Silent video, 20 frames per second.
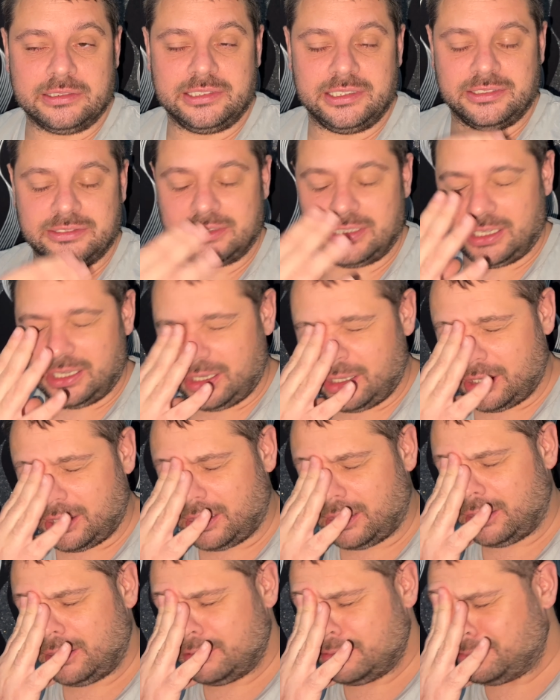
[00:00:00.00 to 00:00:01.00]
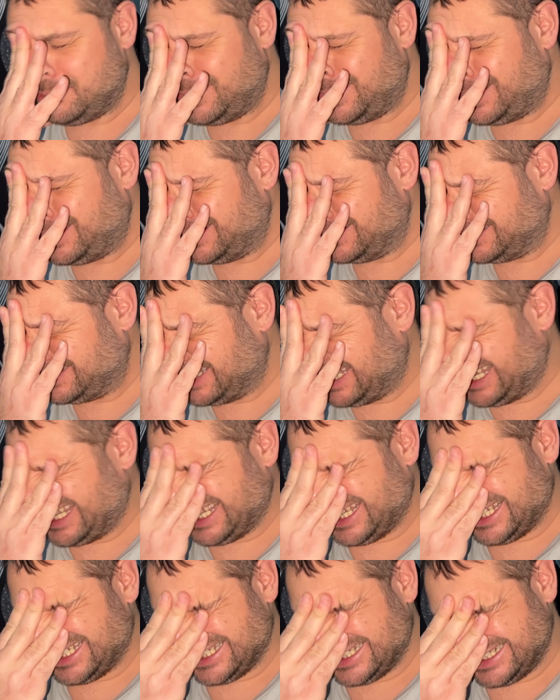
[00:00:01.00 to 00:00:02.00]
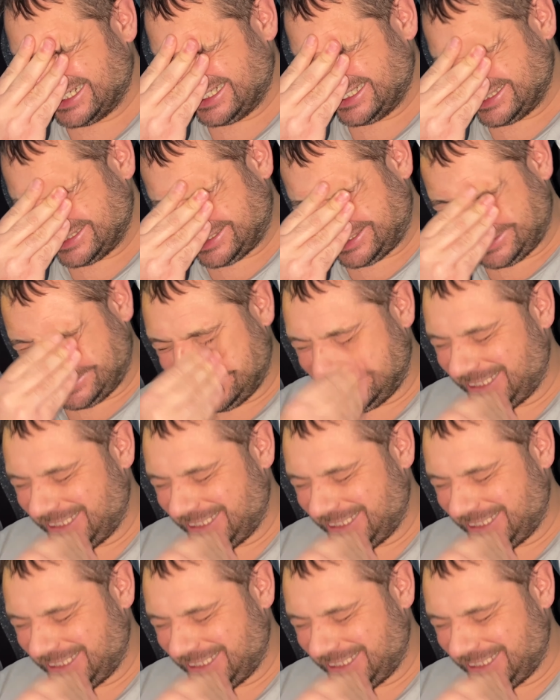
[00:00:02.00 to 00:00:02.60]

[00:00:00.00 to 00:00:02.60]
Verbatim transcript: I was like, oh my days.